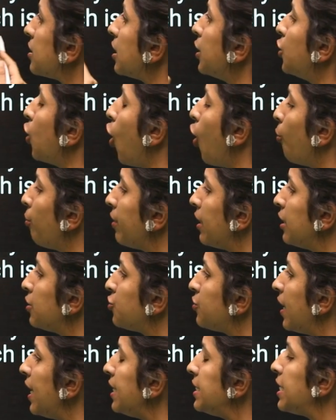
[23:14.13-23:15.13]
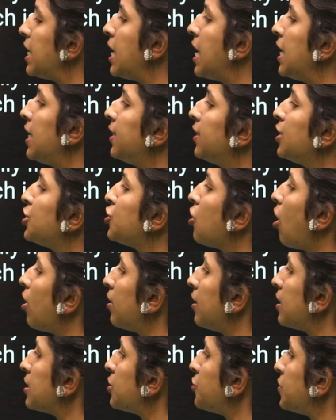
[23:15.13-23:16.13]
a dominant trait, the
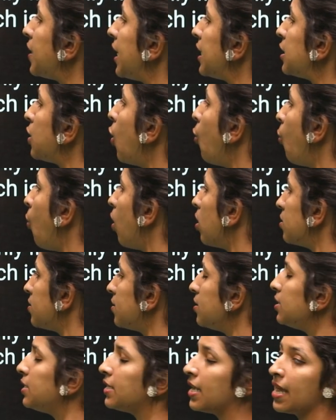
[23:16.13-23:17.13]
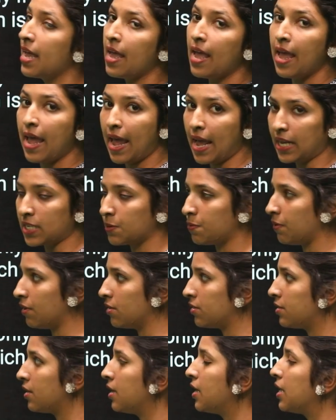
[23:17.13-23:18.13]
shortness trait wasn't
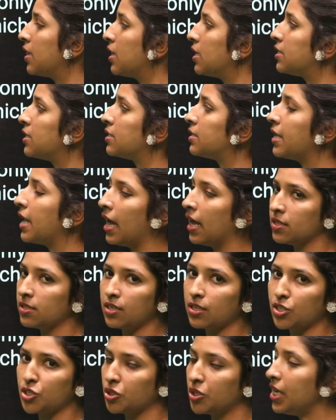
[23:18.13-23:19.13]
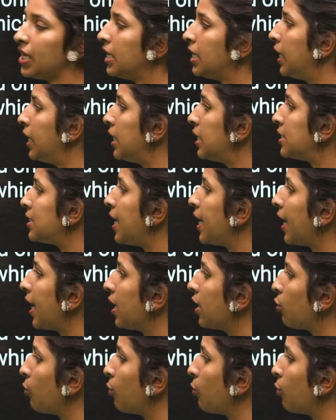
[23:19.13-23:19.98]
expressed. This is the answer to the second